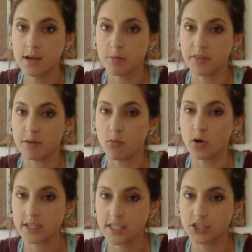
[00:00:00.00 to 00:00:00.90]
But the more
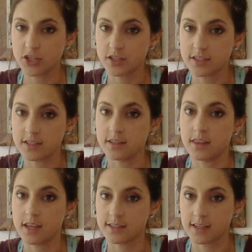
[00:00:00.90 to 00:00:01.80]
t-shirts and
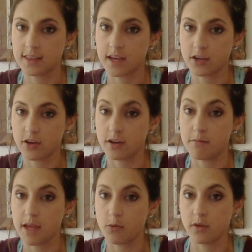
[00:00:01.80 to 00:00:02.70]
things like that you're going to
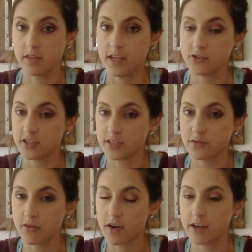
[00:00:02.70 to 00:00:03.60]
make with heat
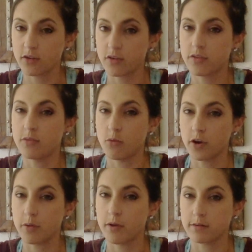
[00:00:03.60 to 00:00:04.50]
transfer vinyl, the more
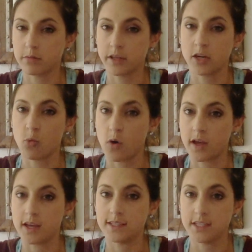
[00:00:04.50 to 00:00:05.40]
you're probably going to
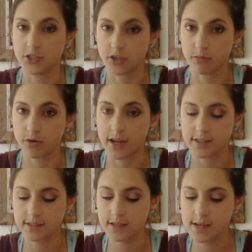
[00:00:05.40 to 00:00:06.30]
want a t-shirt
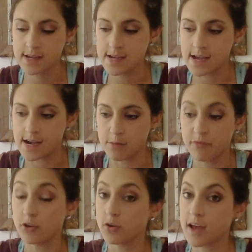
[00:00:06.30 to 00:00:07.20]
press.
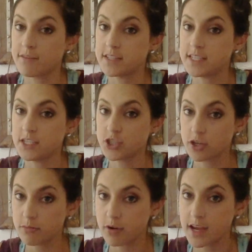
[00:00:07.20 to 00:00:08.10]
If you don't have a
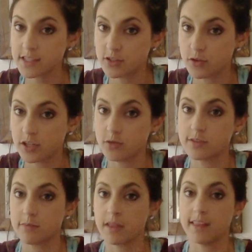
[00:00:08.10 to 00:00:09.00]
t-shirt press, you can use
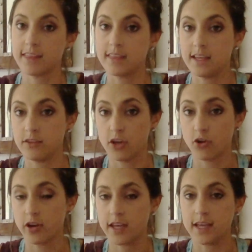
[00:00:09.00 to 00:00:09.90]
something like the
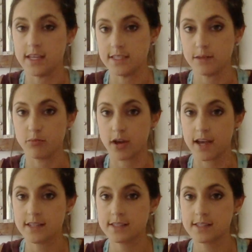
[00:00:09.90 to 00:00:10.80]
Cricut
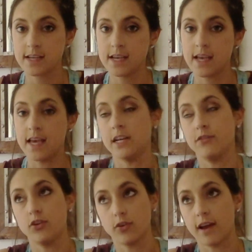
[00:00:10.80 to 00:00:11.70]
EasyPress. And if
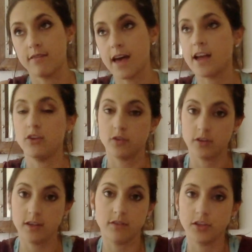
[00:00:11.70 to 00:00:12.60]
you don't have that, you
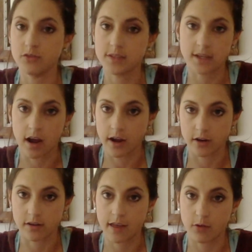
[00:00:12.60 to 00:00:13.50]
could even use an
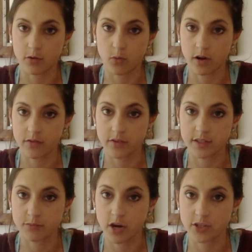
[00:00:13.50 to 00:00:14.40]
iron. That would work for
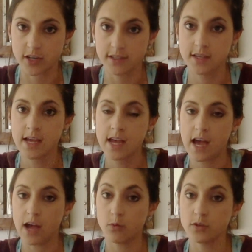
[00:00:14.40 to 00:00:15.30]
this project.
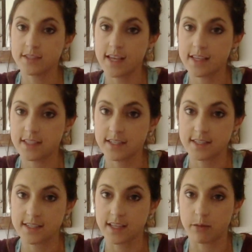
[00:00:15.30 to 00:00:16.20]
I will say as a
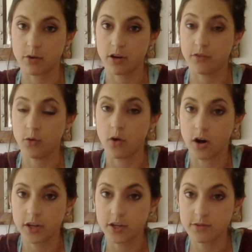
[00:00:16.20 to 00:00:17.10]
disclaimer, if you
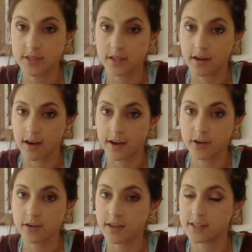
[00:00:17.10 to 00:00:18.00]
are using an
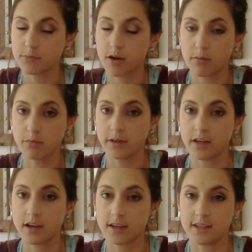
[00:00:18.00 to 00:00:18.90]
iron, it's probably
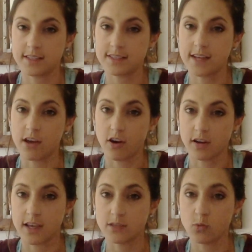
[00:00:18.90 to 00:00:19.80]
not going to stay on
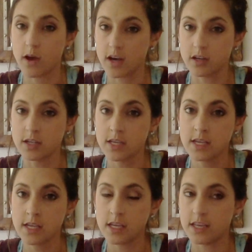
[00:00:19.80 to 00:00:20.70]
as well.
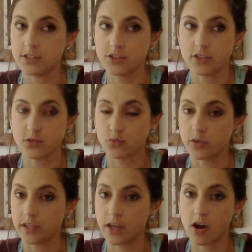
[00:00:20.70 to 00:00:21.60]
It's just
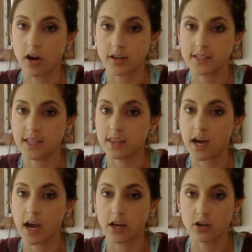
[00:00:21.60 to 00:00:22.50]
really hard to get the
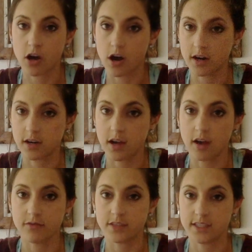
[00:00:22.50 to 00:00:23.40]
iron hot
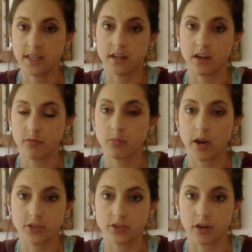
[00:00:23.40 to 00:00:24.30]
enough and to get enough
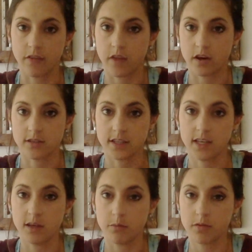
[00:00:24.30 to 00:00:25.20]
pressure on there to
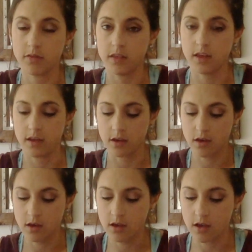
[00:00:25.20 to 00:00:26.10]
keep the
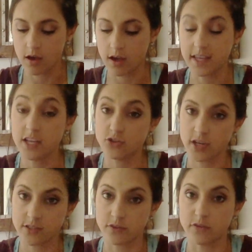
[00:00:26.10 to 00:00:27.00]
heat
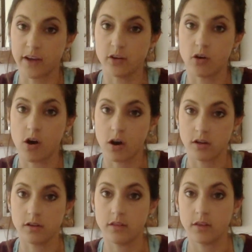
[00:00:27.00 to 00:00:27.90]
transfer vinyl
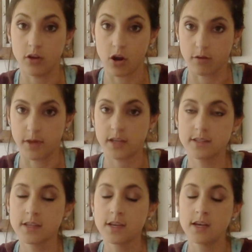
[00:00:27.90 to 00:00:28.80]
on the garment.
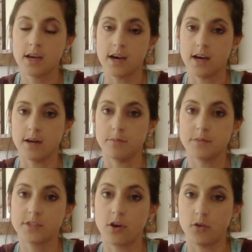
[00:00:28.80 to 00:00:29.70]

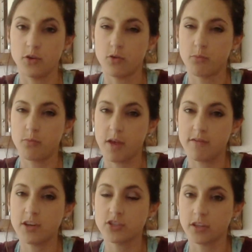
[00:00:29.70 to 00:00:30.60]
So you'll
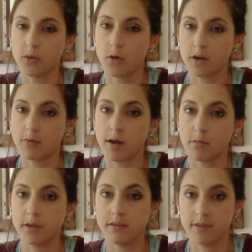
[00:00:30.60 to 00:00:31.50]
eventually want to
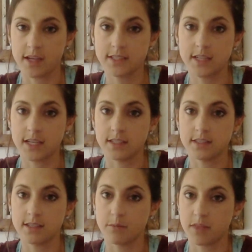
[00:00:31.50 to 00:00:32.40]
probably invest in
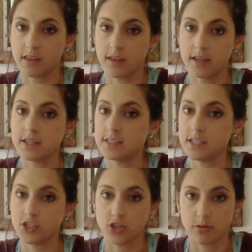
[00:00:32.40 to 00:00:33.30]
something like a
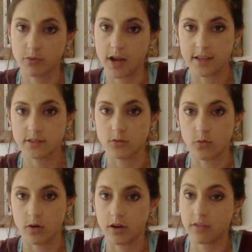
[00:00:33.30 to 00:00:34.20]
t-shirt press
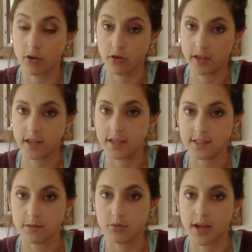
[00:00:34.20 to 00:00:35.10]
or the Cricut
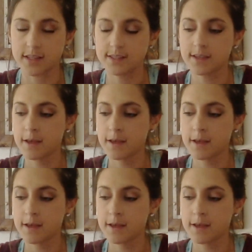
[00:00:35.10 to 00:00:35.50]
EasyPress.